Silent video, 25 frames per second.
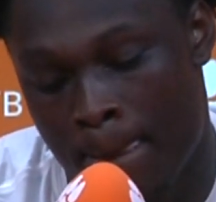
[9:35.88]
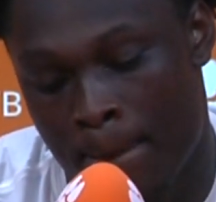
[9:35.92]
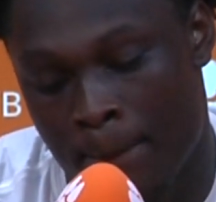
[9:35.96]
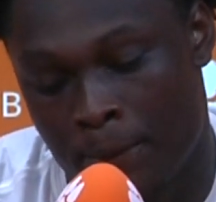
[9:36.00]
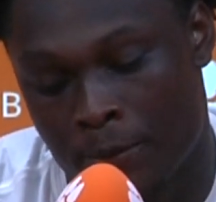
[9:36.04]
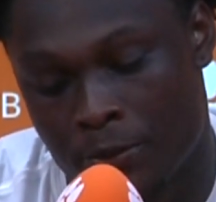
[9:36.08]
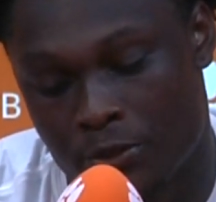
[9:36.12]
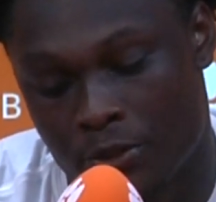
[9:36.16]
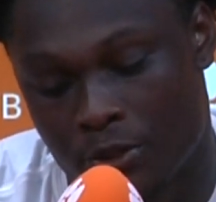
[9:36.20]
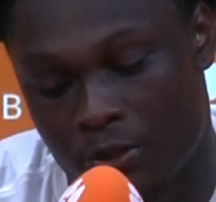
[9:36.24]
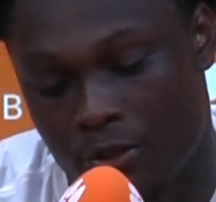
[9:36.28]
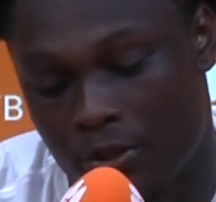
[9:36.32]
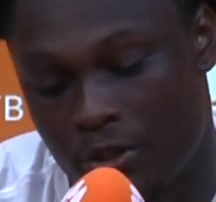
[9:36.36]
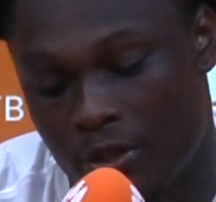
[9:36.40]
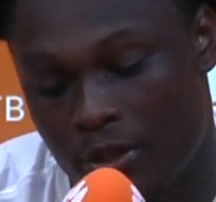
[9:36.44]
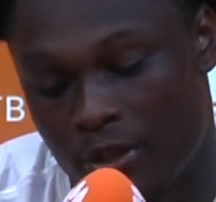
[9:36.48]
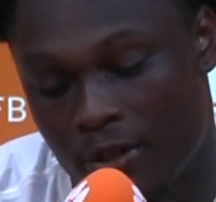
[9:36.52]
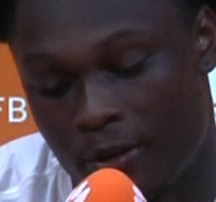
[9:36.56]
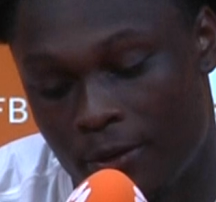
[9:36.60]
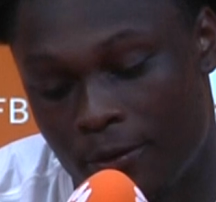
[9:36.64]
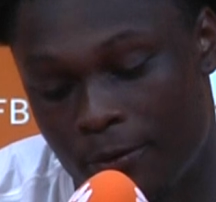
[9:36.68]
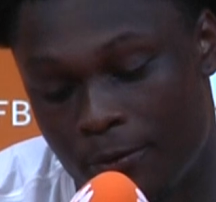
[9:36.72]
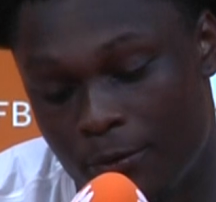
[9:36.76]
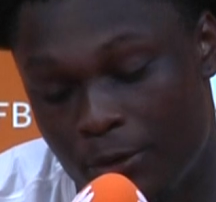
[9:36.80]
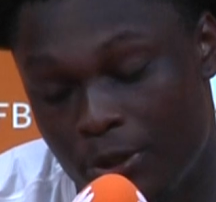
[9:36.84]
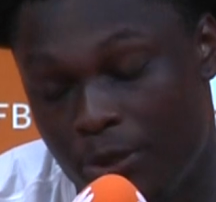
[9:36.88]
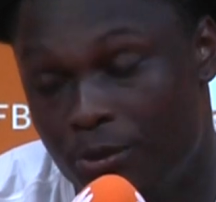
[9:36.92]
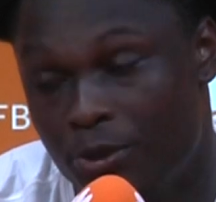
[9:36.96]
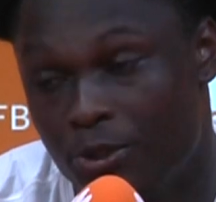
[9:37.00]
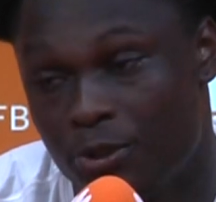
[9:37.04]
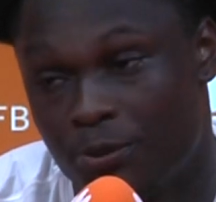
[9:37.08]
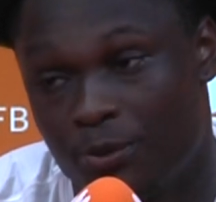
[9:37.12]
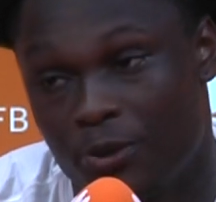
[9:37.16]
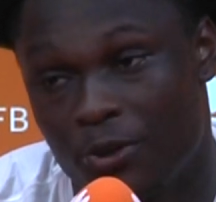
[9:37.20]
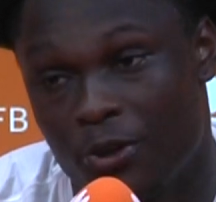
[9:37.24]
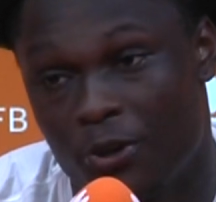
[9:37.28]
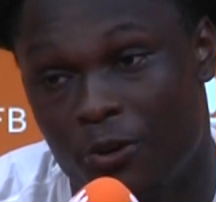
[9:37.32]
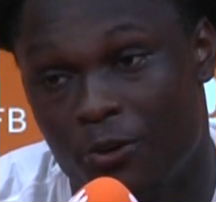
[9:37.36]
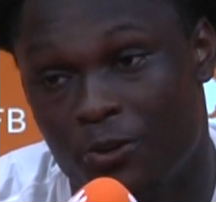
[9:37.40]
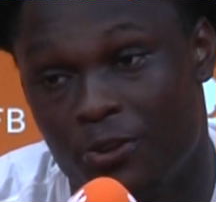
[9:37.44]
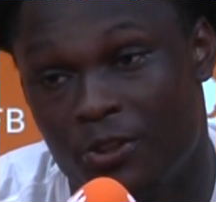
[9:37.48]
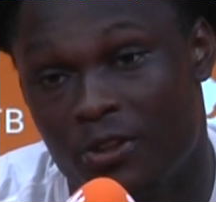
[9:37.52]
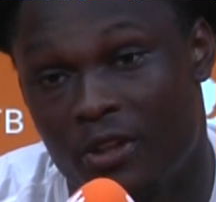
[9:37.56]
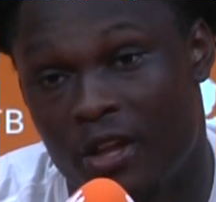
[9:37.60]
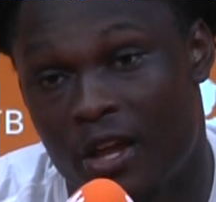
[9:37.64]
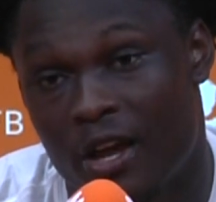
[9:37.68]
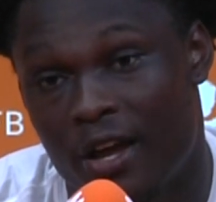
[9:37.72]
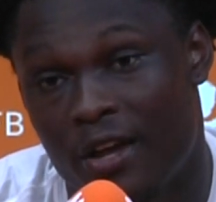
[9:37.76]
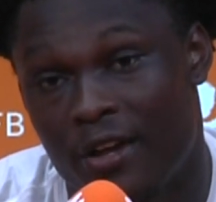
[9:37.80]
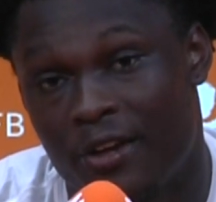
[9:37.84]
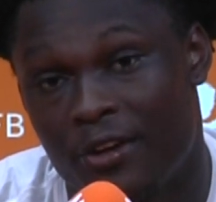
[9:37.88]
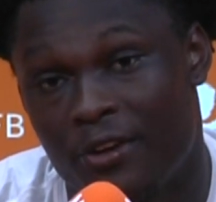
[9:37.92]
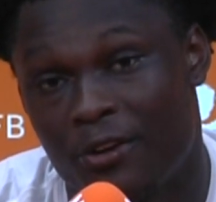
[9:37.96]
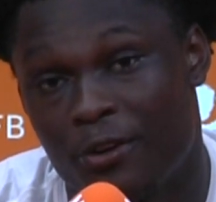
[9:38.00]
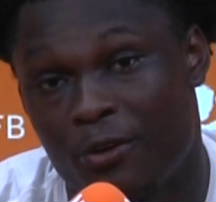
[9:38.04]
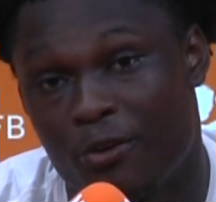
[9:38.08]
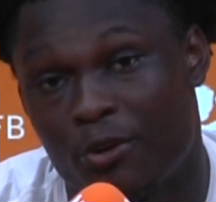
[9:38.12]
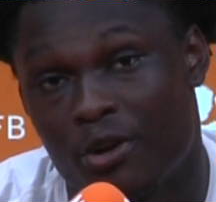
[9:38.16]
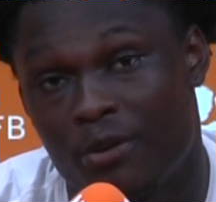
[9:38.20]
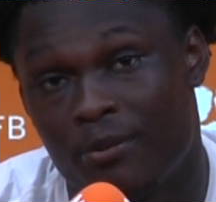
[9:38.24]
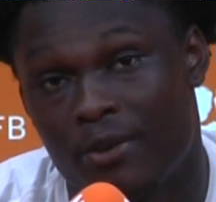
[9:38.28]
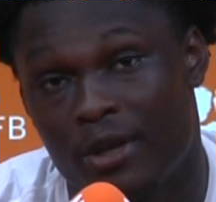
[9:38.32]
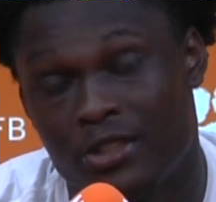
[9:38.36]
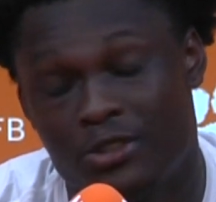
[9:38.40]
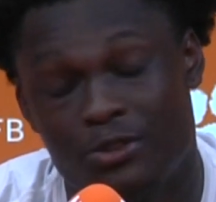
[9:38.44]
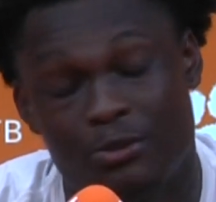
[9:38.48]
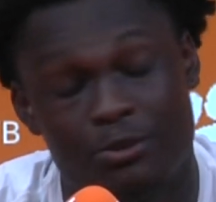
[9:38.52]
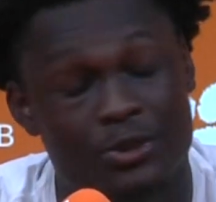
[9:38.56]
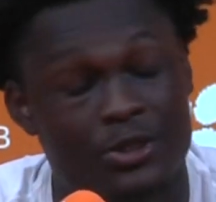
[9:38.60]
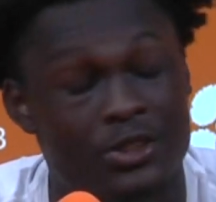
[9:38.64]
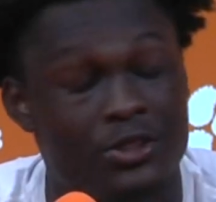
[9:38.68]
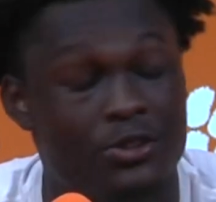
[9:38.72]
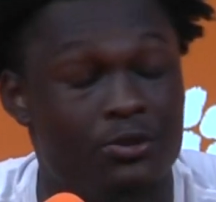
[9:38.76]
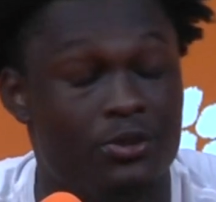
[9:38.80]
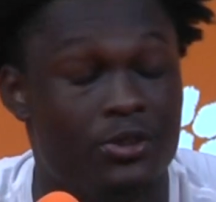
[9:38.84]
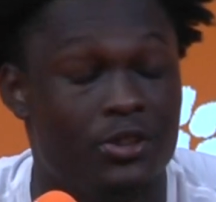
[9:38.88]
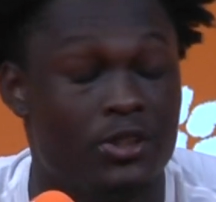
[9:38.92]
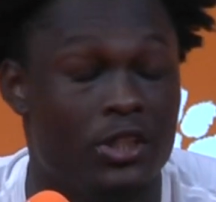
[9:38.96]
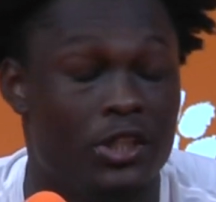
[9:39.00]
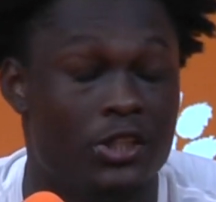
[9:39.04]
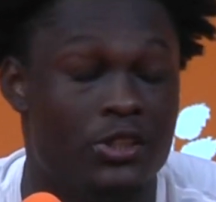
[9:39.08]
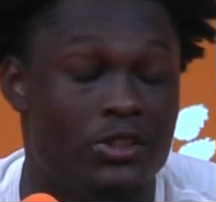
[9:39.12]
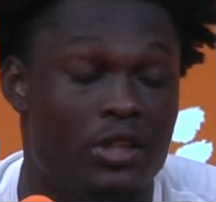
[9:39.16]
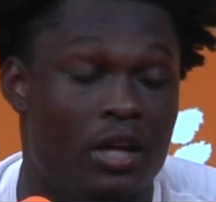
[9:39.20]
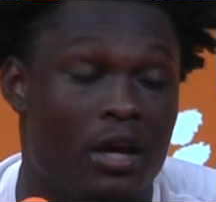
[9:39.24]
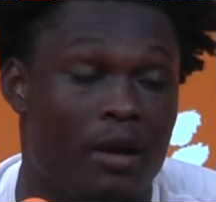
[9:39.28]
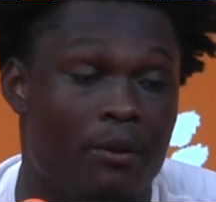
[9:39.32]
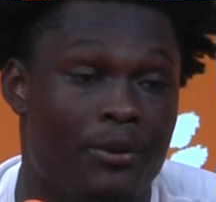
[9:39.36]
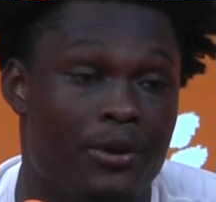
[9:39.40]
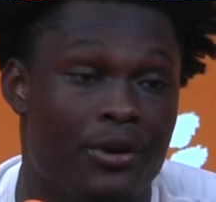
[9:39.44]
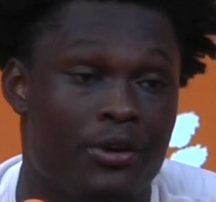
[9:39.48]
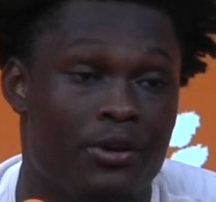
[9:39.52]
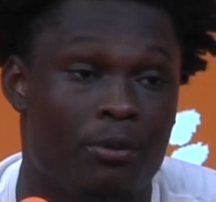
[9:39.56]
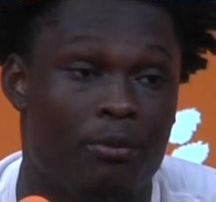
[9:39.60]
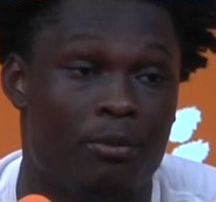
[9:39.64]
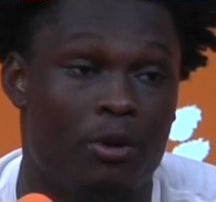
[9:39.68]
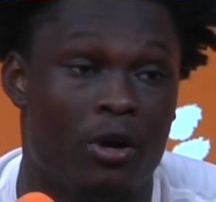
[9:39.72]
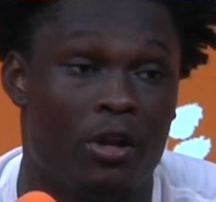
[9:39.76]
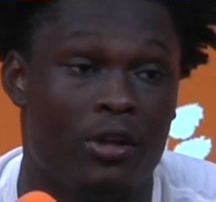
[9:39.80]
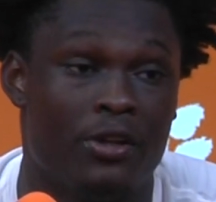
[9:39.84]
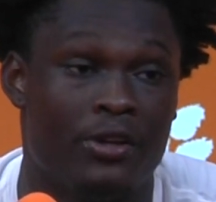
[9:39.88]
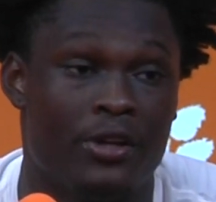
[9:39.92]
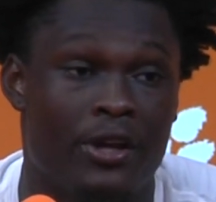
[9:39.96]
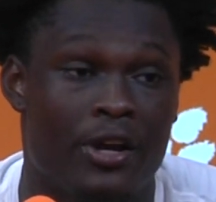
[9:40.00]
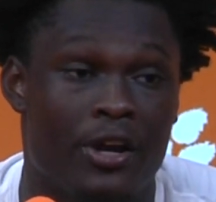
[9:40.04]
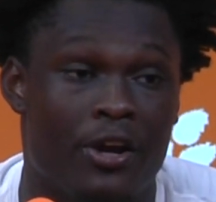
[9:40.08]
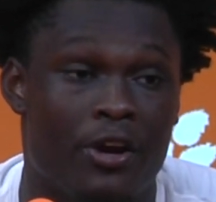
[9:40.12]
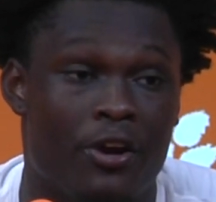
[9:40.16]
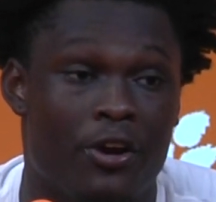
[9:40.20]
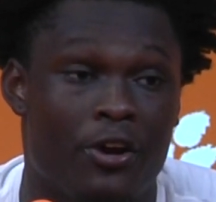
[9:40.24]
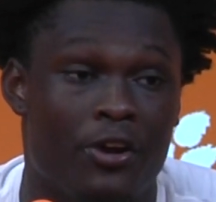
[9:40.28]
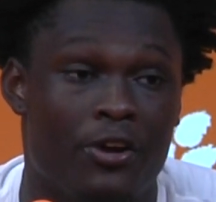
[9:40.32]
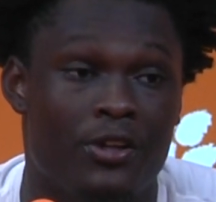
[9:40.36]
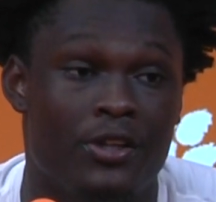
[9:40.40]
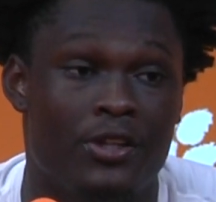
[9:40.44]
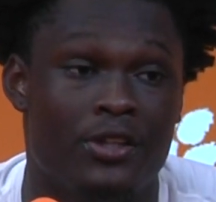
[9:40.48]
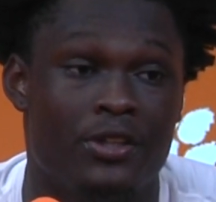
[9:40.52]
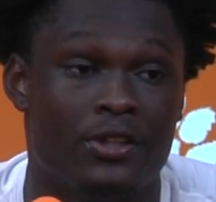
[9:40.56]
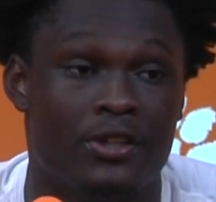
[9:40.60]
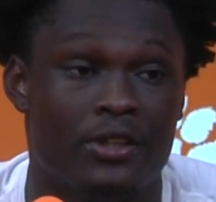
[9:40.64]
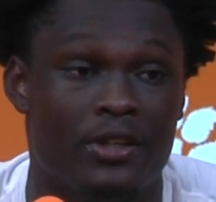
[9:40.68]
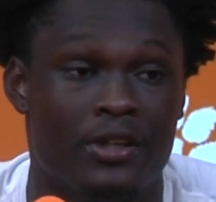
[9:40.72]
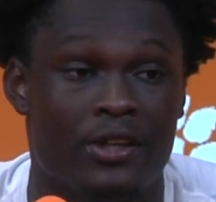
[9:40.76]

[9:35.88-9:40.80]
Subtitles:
So we've just been holding the line, and the quarterback's doing a good job getting the ball in the air early,